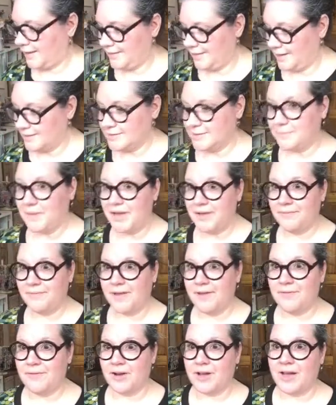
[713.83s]
That's my
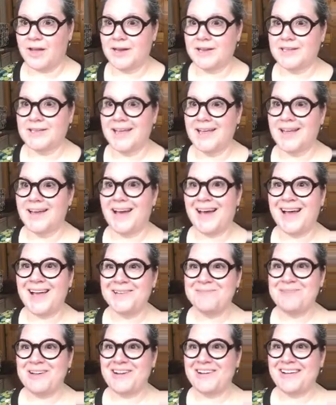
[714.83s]
favorite kind of day. Hi,
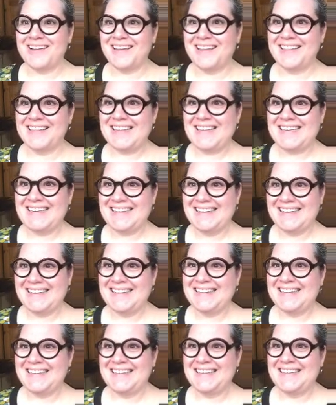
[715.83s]
Mary Ellen.
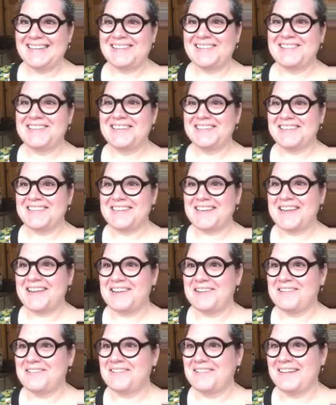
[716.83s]
Good to see
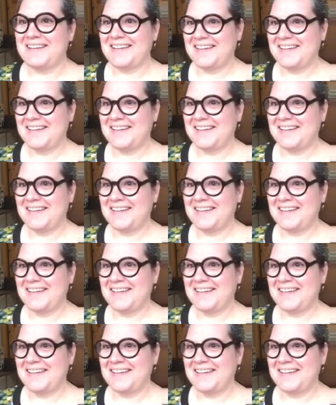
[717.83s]
you.